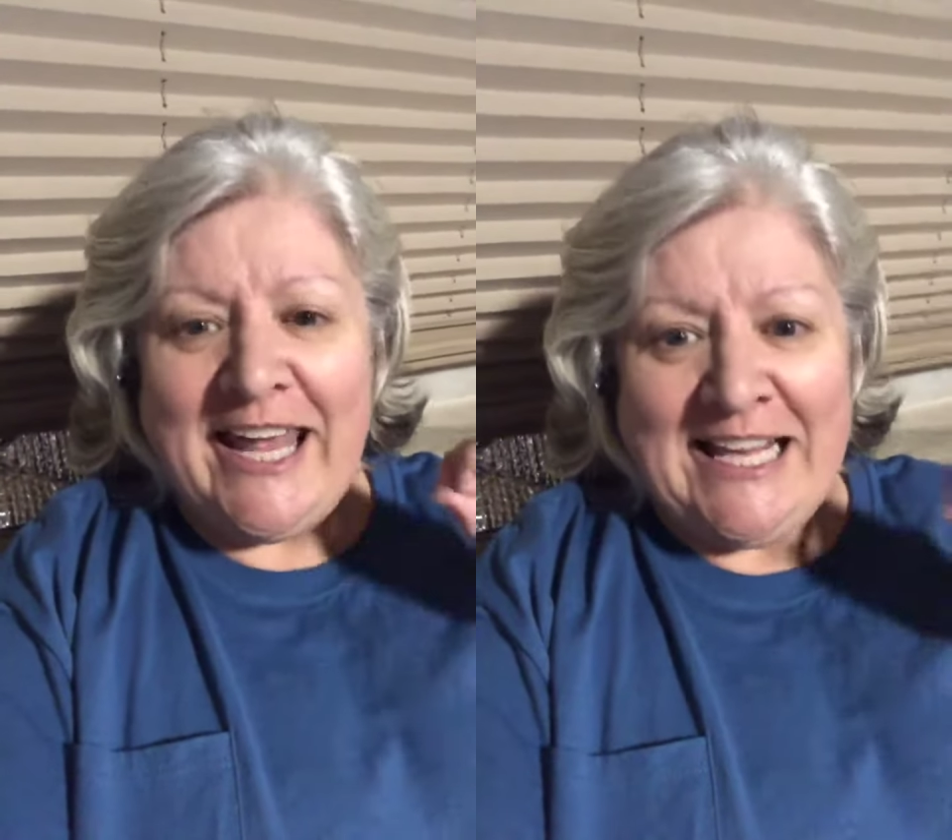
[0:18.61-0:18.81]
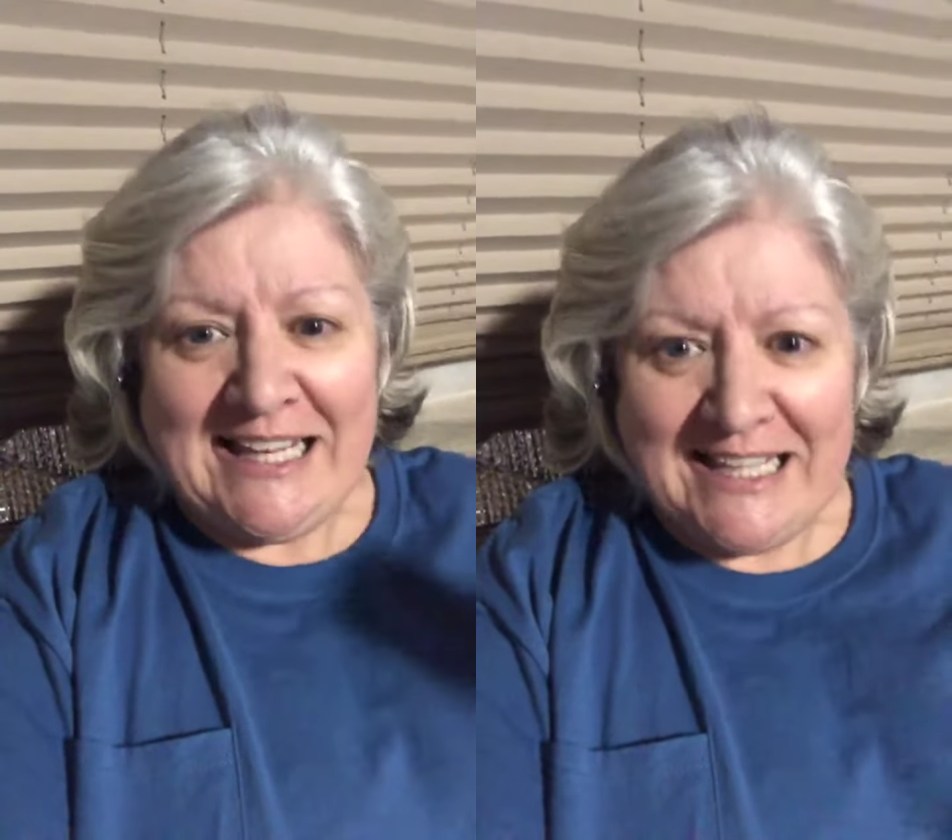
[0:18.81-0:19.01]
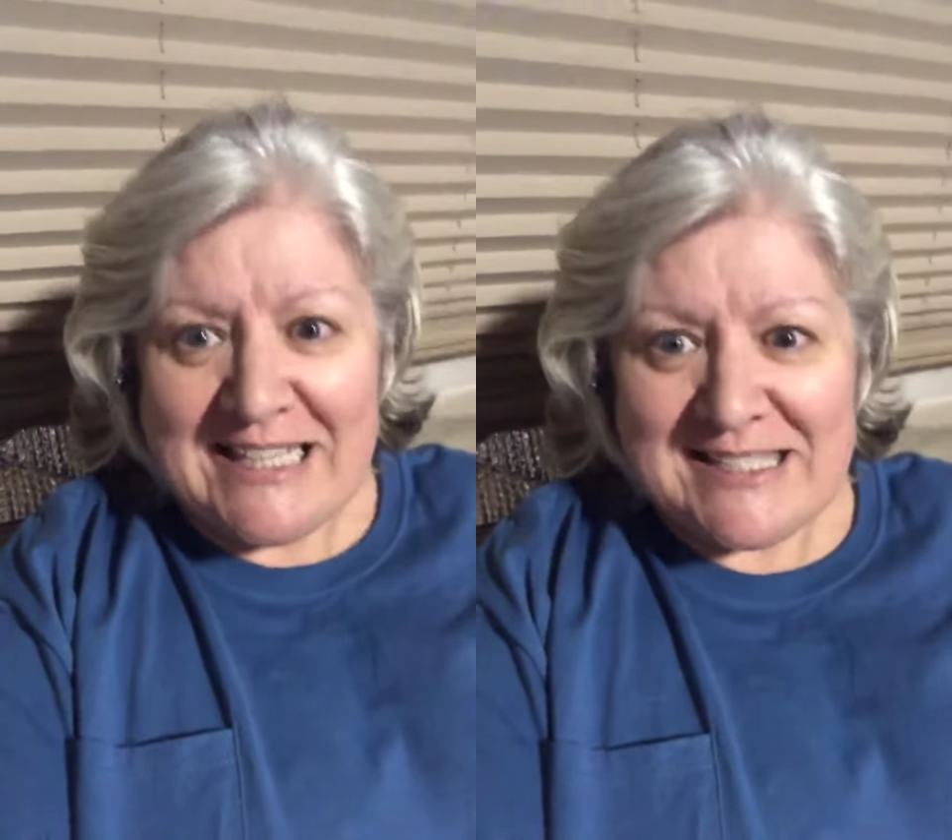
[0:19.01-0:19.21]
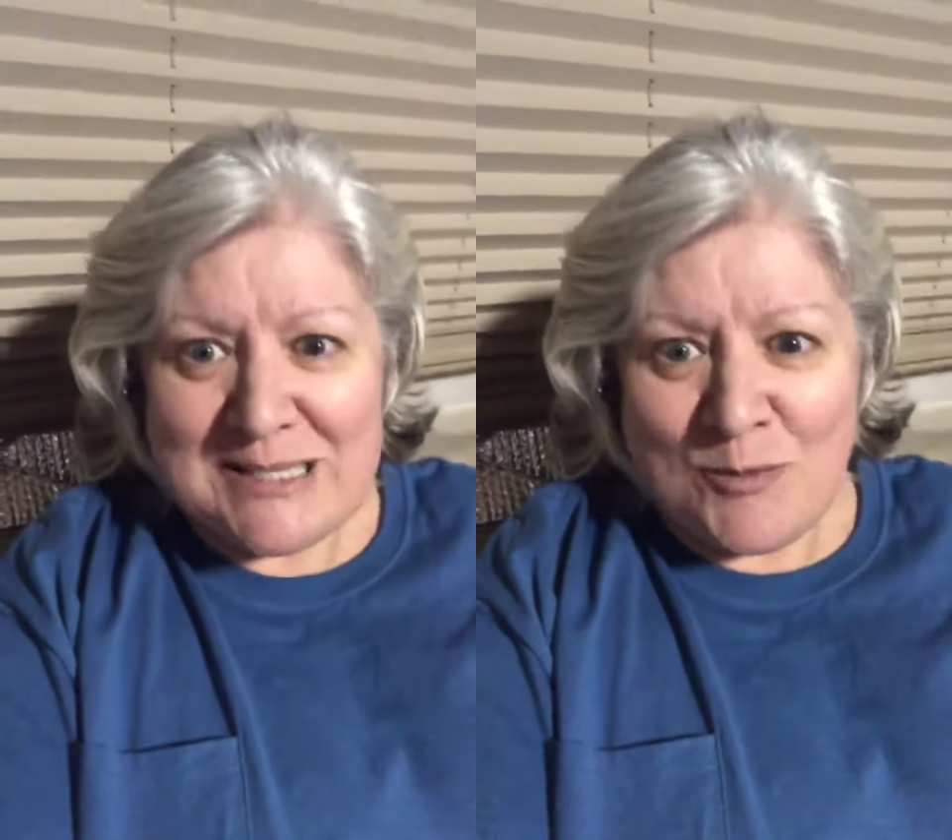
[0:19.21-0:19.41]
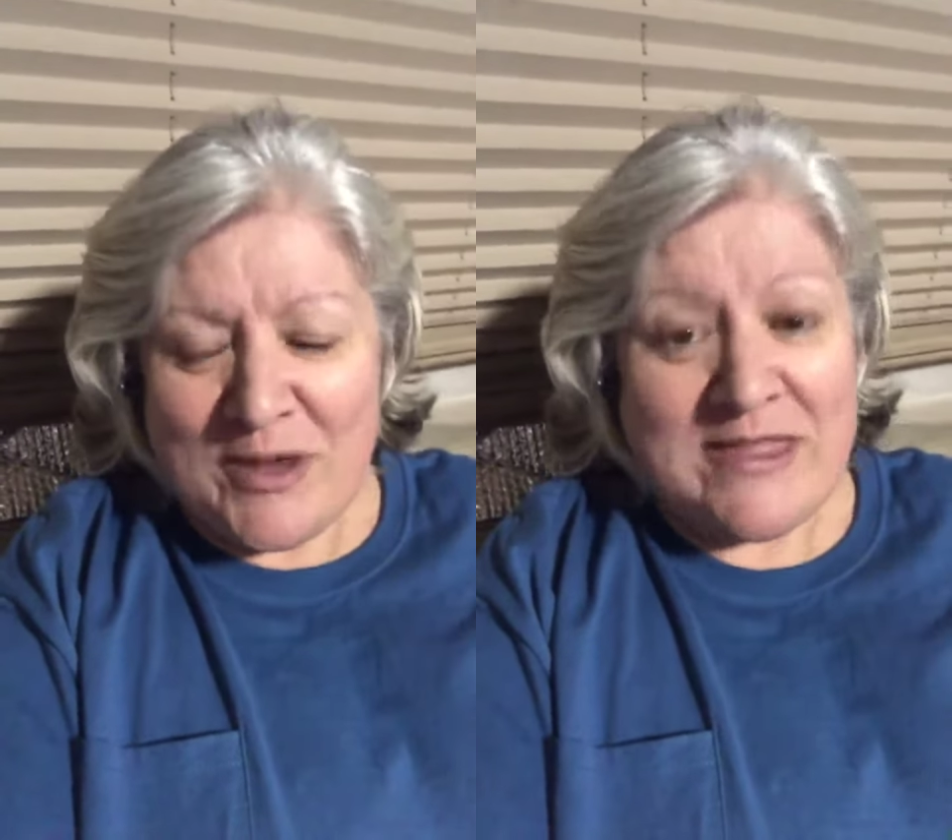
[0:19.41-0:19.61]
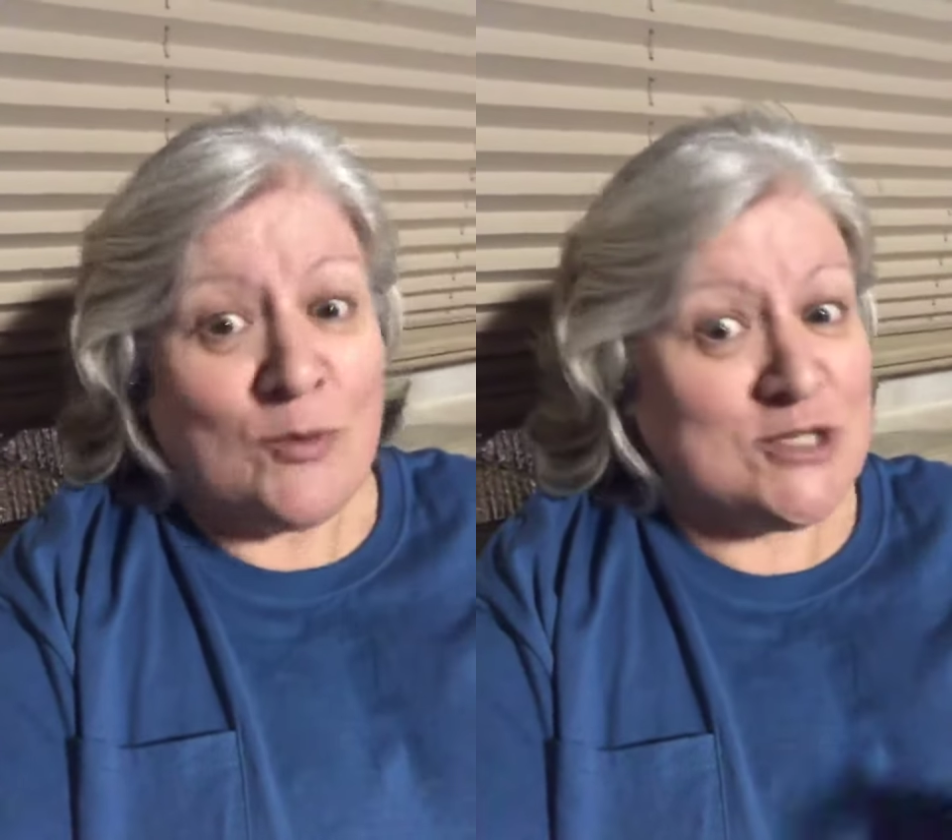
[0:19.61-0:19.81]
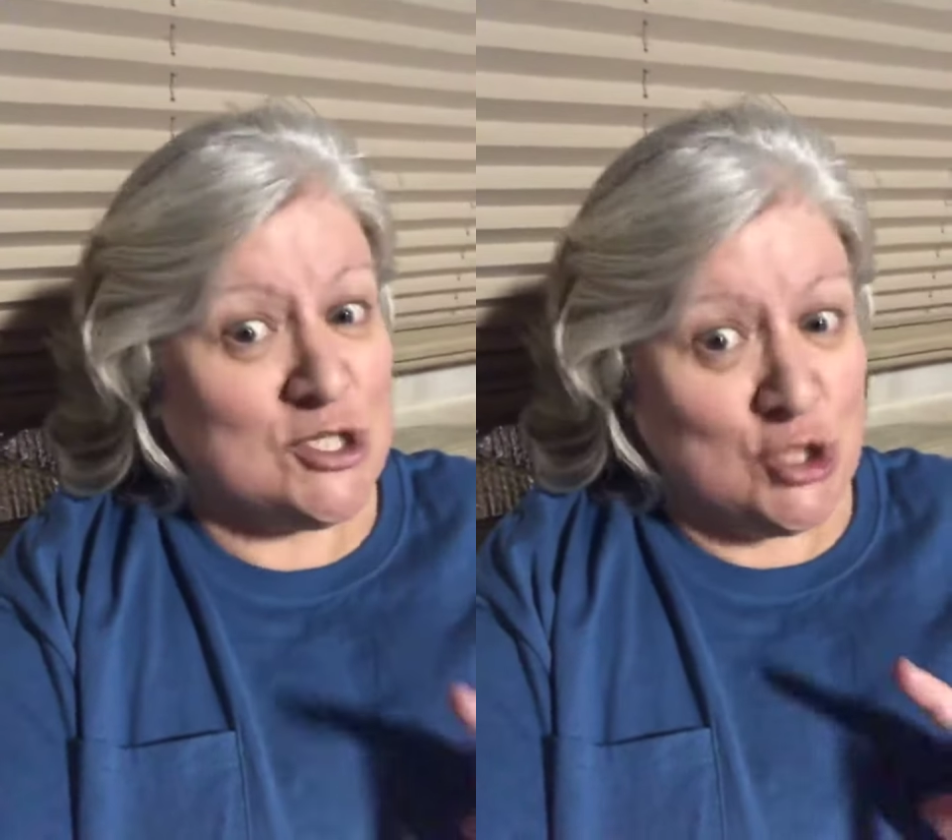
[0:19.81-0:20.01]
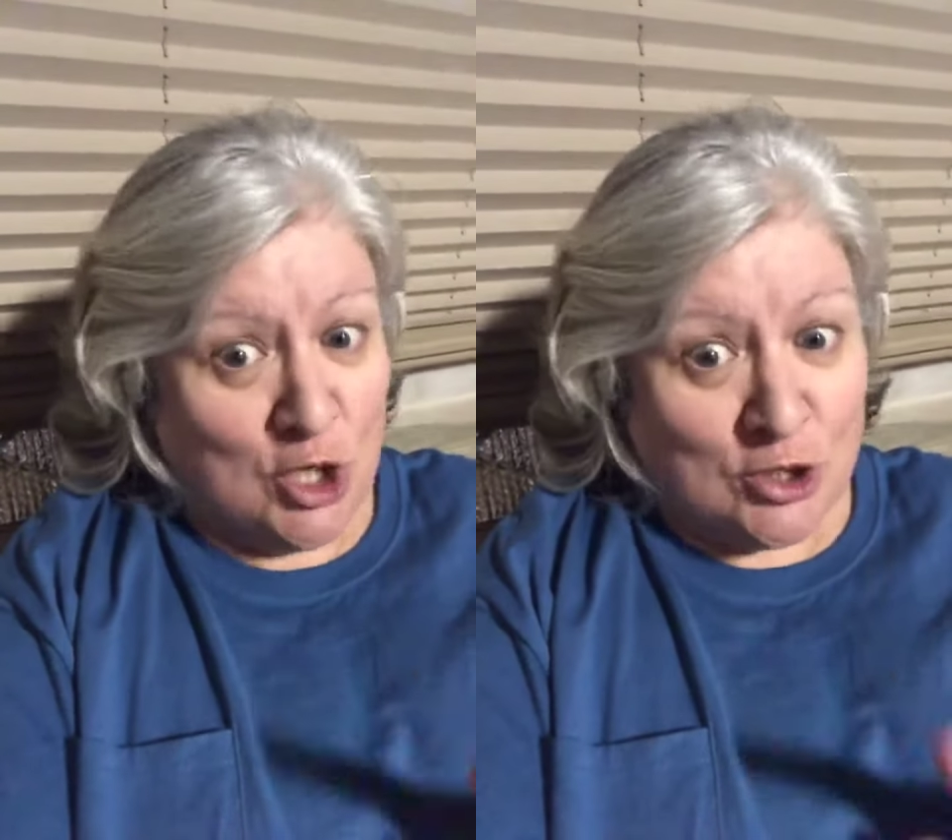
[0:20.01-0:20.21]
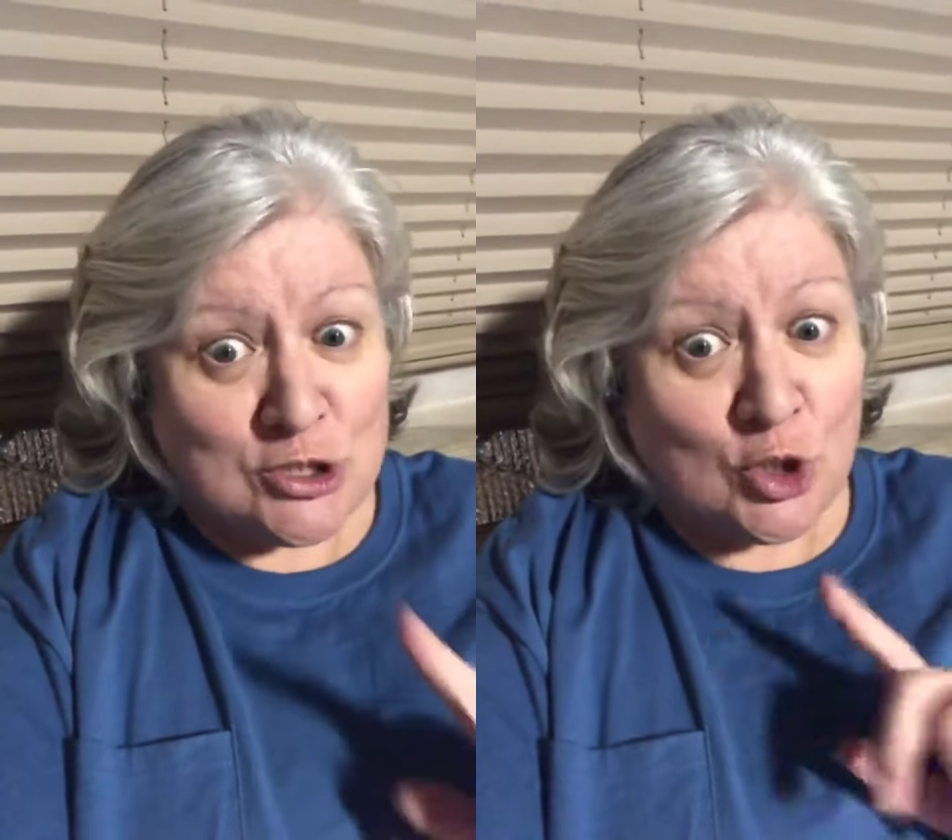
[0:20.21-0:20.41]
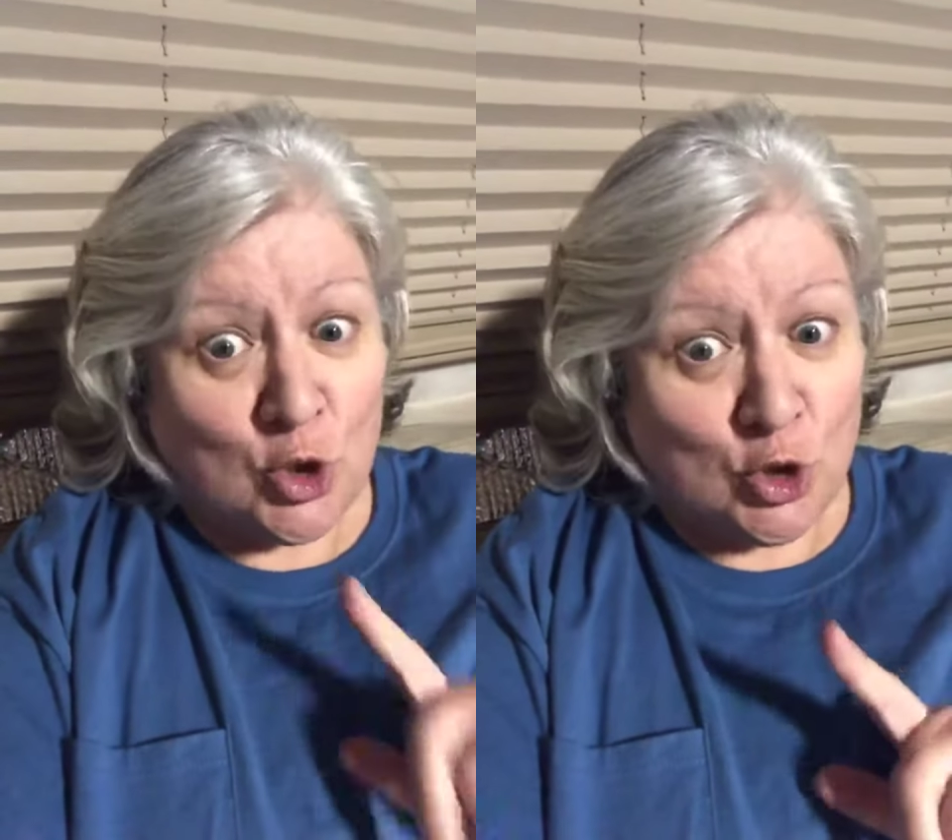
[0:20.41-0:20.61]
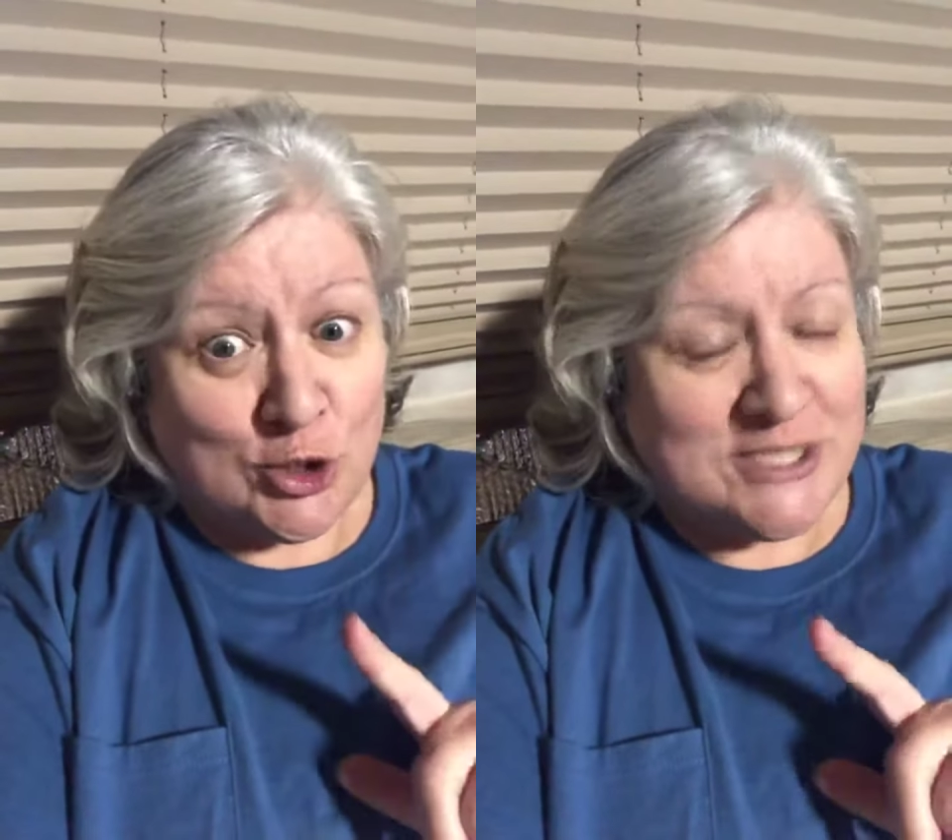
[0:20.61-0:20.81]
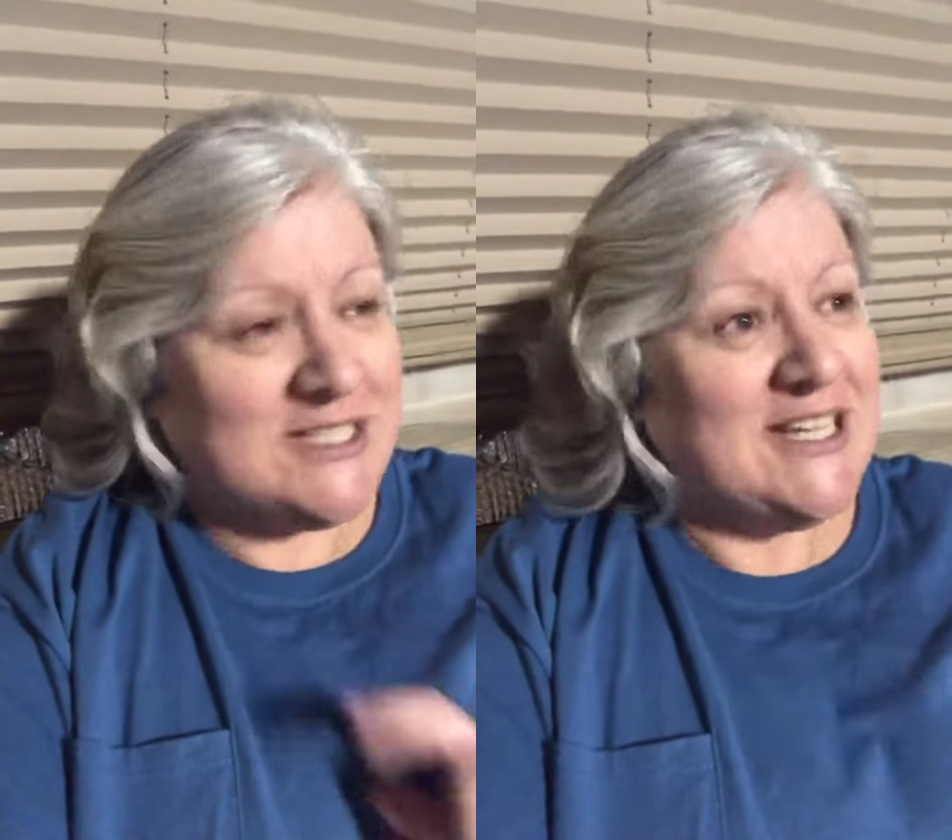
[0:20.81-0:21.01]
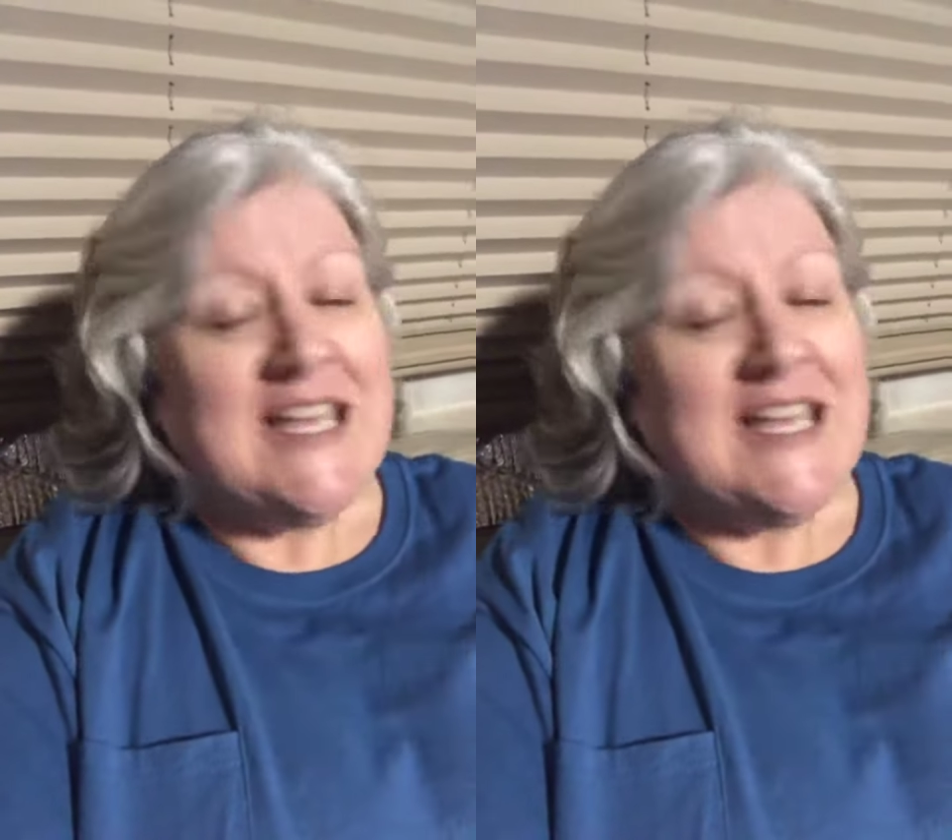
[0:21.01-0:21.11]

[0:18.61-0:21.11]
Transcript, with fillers: a leak somewhere that was not good.